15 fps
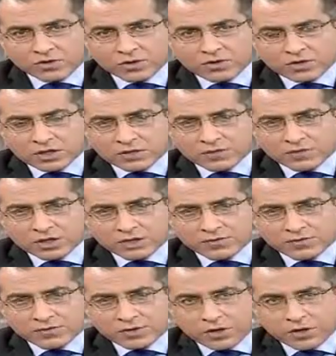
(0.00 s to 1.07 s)
in terms
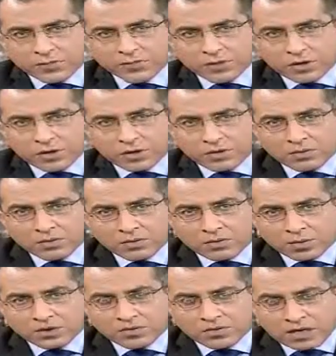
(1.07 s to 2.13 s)
of
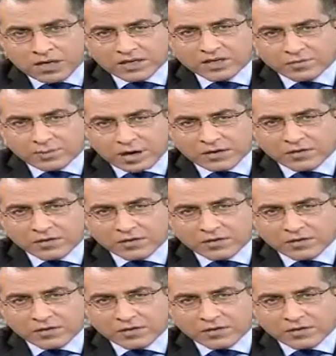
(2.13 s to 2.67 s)
what they expect